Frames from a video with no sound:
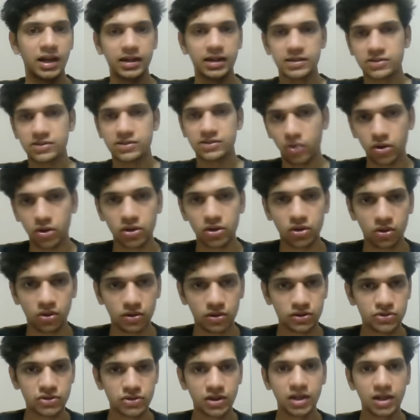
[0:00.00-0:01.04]
It is not
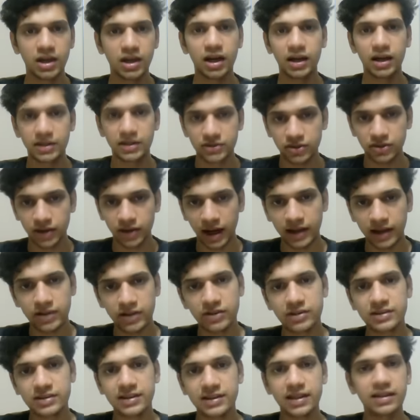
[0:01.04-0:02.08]
knowledge, it is your
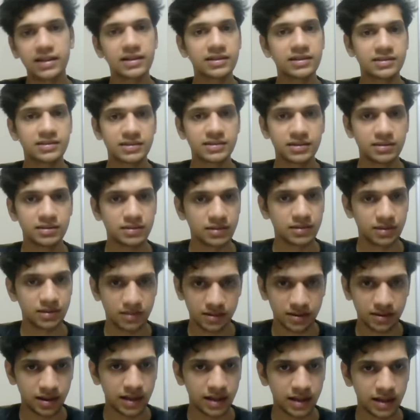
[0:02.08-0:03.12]
accuracy, and it is the
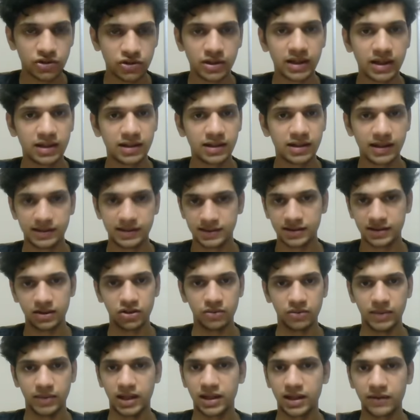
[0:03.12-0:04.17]
educated guesses that
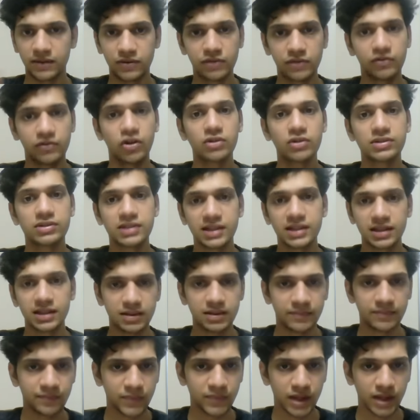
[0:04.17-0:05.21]
you make. If you've not seen
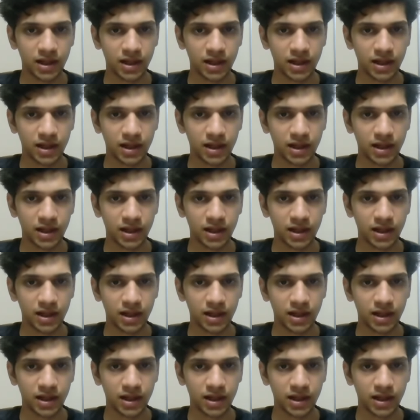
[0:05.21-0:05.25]
it,